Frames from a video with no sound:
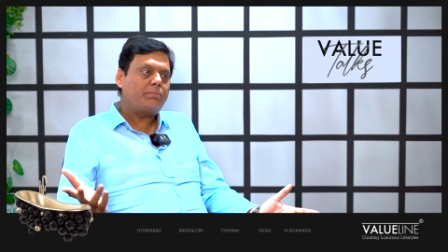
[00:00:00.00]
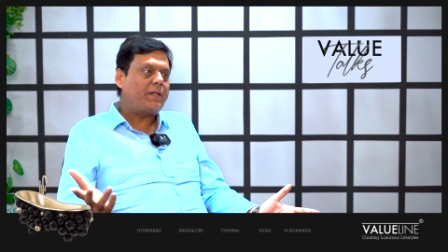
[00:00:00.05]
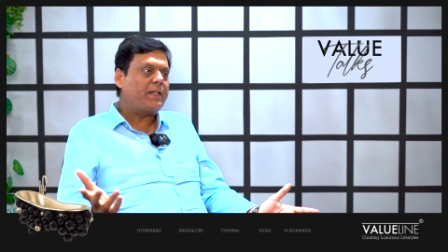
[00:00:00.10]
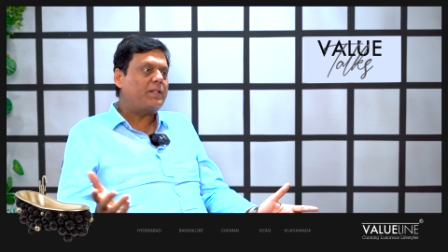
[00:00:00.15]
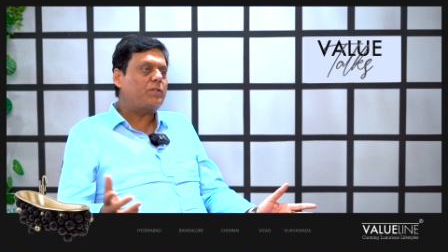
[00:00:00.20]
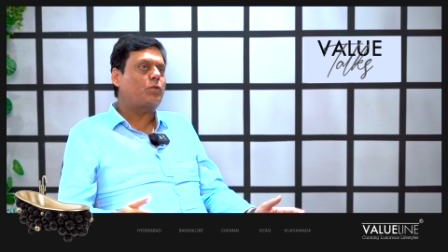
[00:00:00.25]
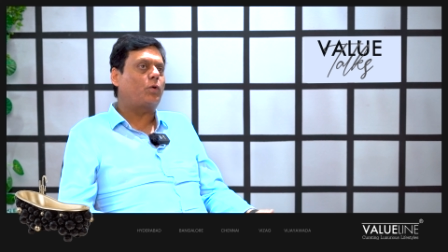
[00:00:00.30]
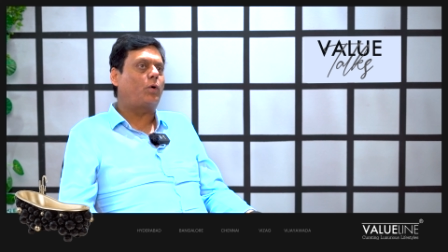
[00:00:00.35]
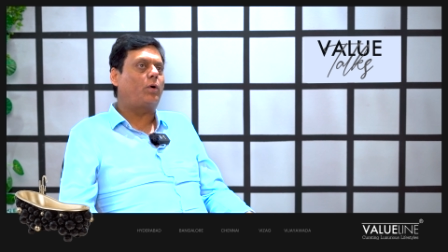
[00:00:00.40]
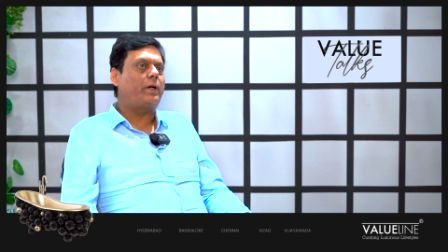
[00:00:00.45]

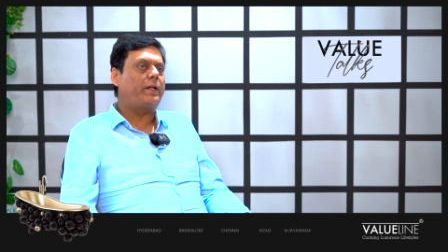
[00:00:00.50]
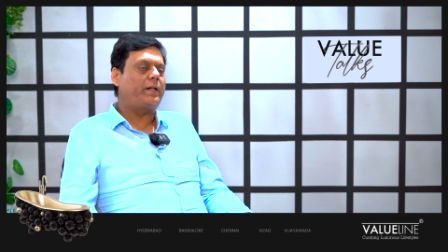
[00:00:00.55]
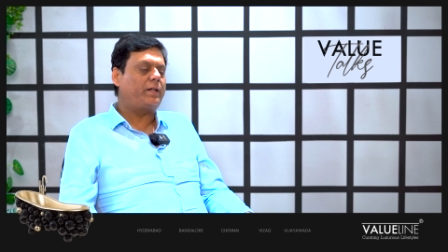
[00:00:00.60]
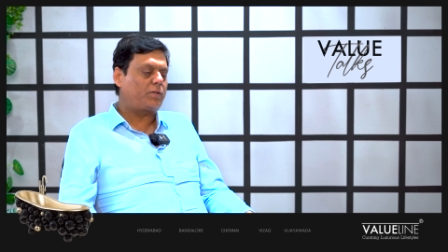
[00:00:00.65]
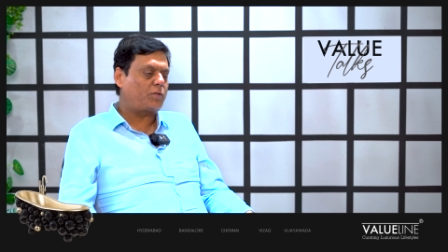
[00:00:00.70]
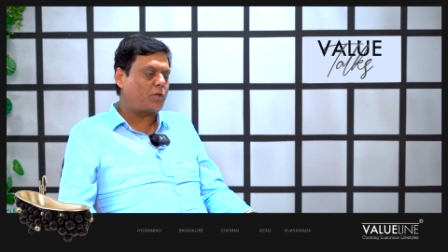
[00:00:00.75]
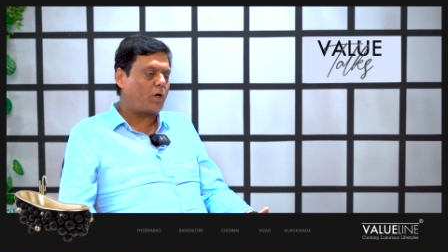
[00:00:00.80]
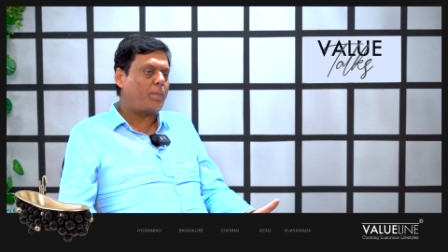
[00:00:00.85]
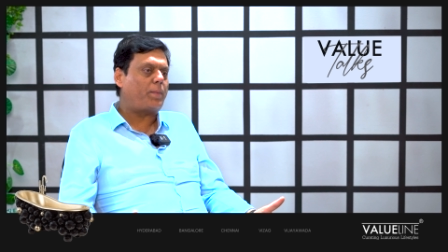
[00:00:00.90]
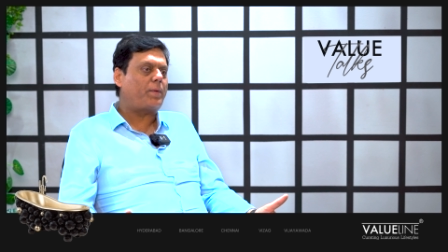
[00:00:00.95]
being sold in
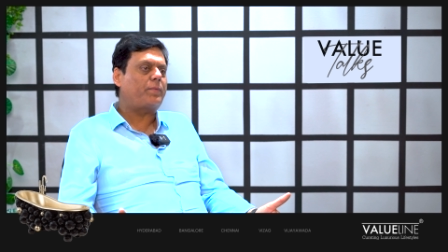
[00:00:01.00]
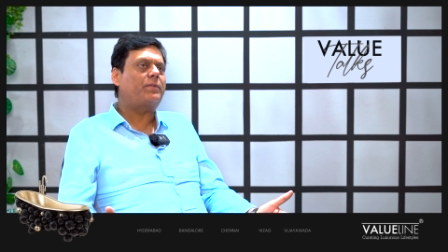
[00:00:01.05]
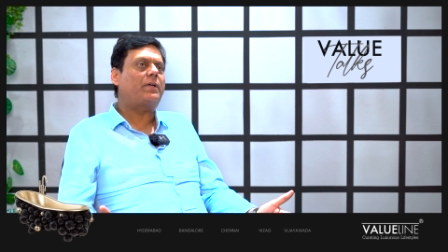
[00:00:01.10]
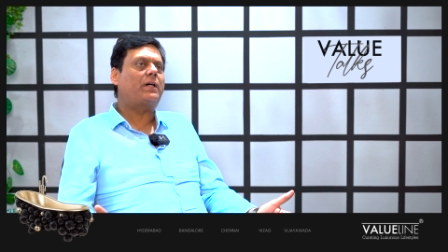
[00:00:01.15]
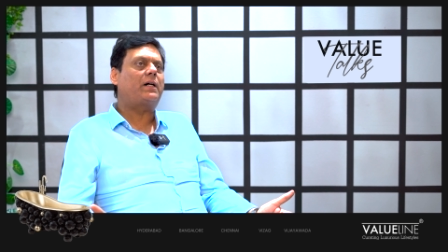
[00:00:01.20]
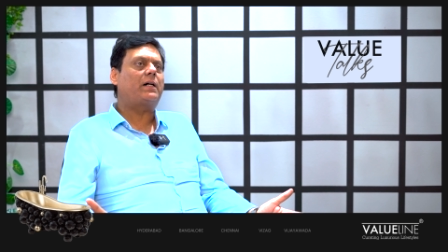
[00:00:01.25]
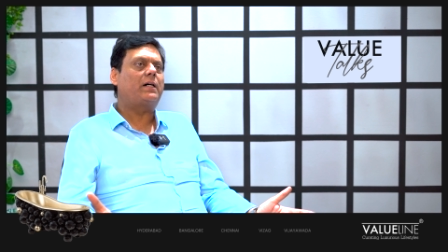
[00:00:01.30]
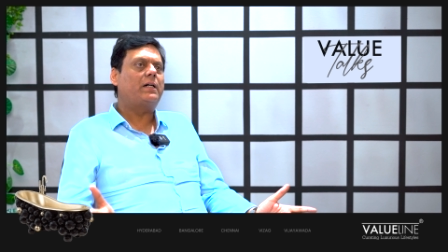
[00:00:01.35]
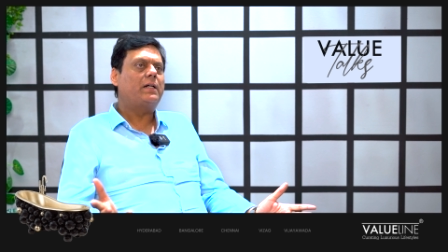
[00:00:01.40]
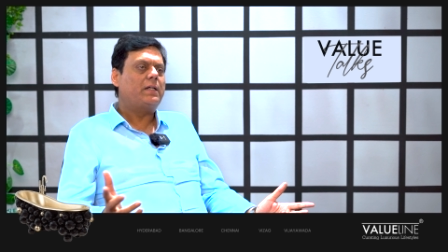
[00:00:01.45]
top of
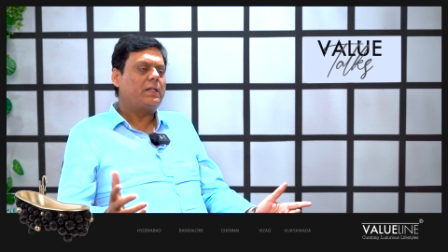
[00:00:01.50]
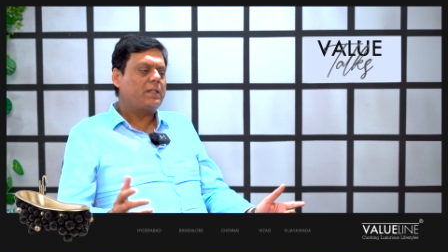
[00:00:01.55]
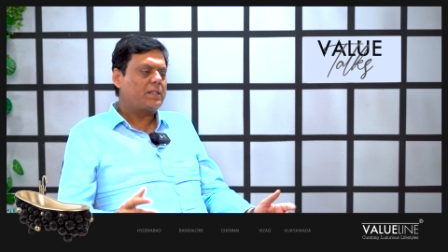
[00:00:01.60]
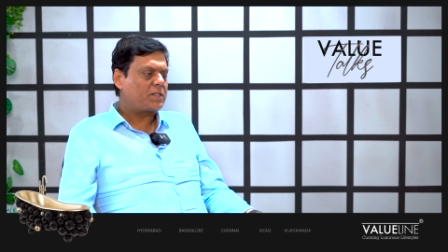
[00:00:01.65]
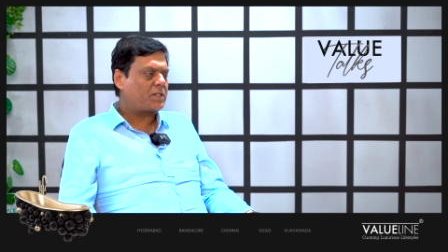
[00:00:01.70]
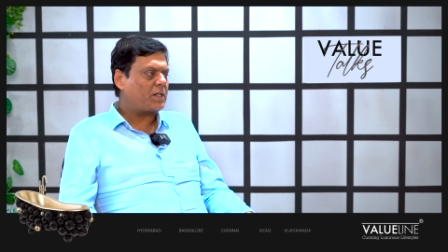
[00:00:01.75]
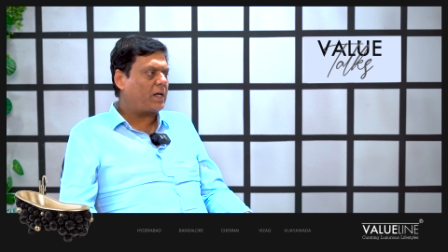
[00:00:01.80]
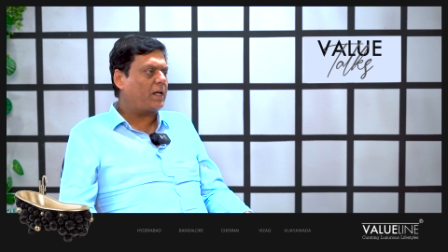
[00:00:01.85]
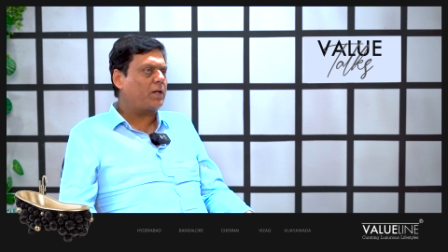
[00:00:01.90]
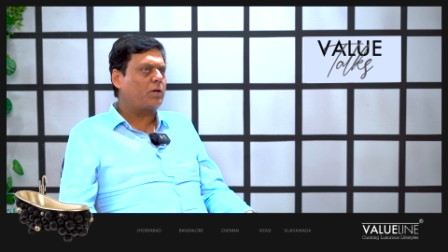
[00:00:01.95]
the
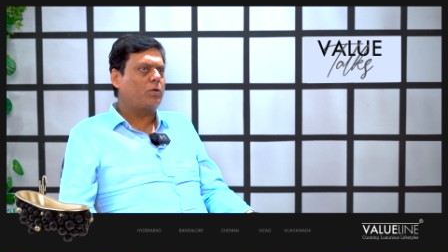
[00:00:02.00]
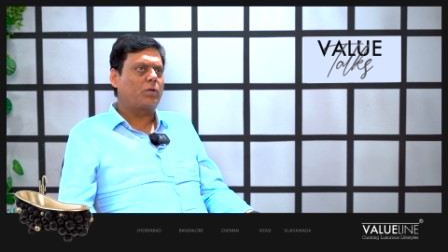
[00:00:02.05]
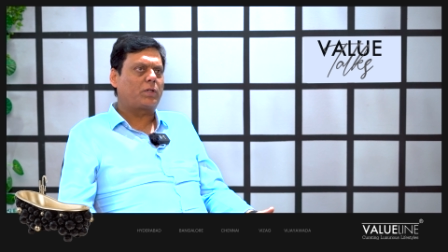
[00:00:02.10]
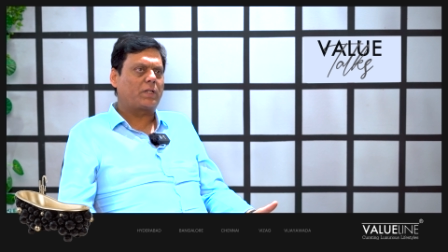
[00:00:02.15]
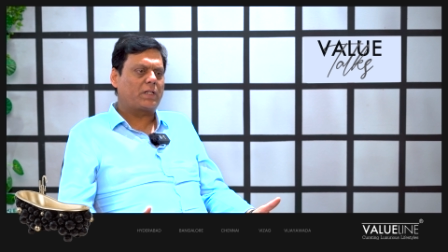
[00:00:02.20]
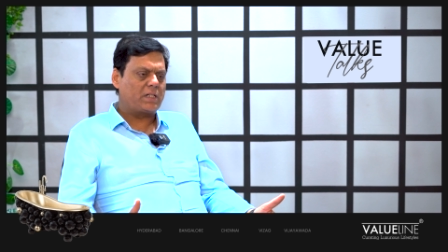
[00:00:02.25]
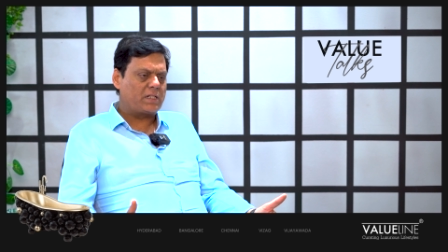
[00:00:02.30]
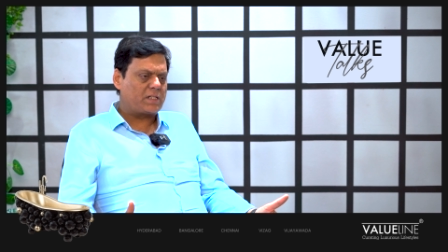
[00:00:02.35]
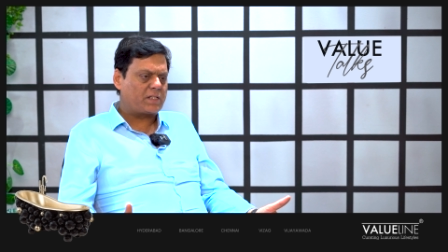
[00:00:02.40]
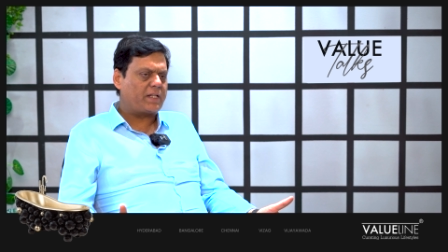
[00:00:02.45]
star
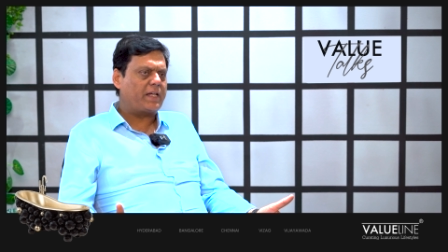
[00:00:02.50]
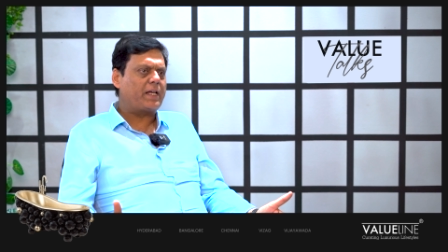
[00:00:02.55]
hotels,